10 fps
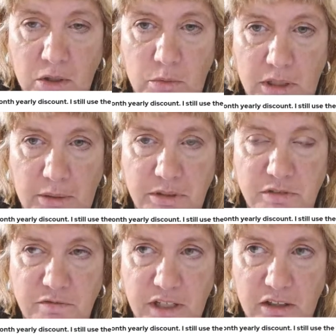Well, I was
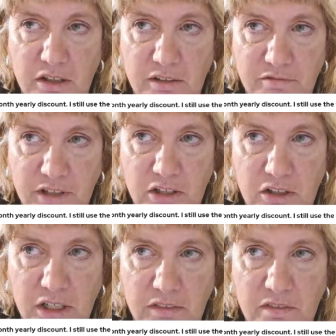very,
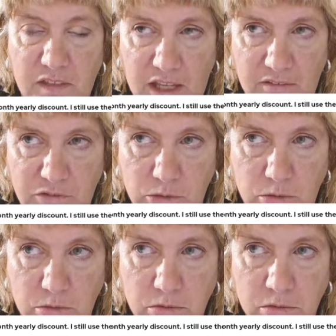very
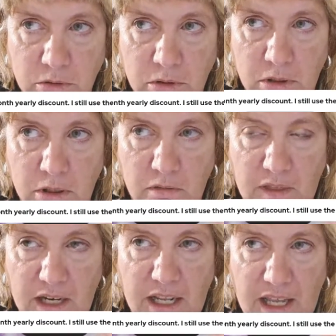thankful
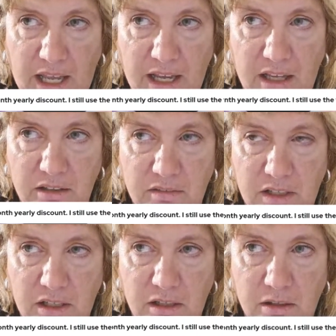that I had
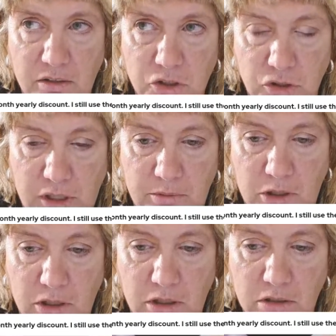the
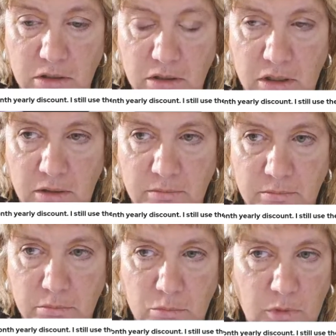StreamYard, um,
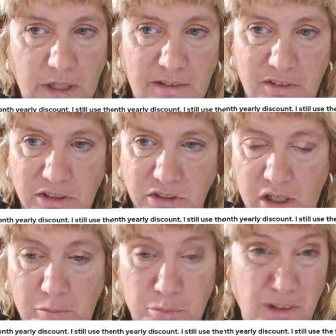whatever it's
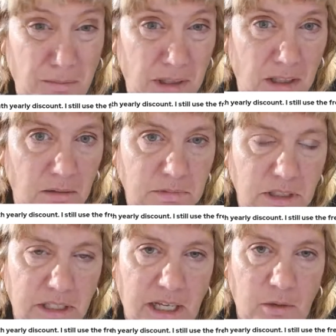called, premium
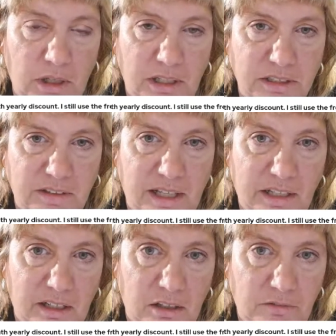today when I did that
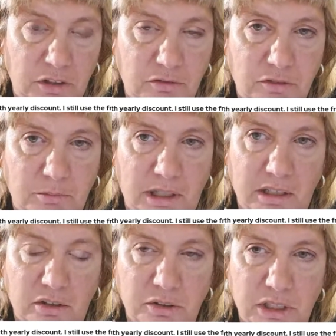interview for my
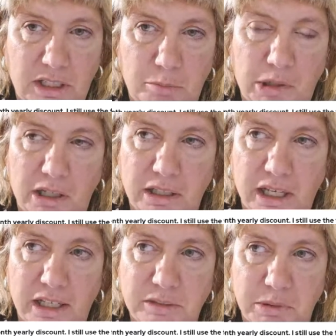O C D
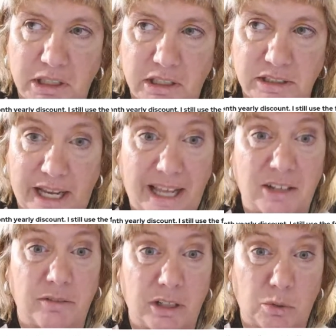podcast, because I had to
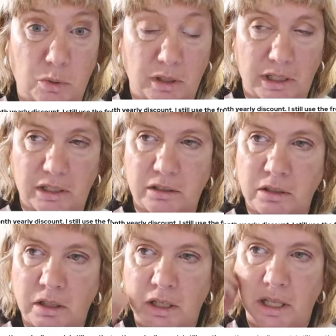record it
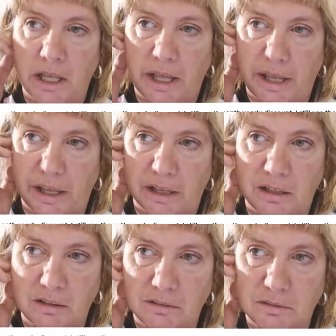
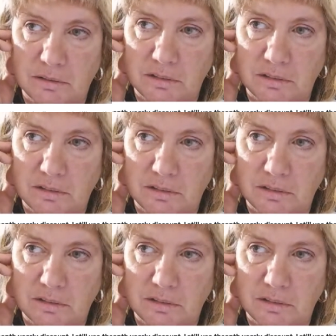and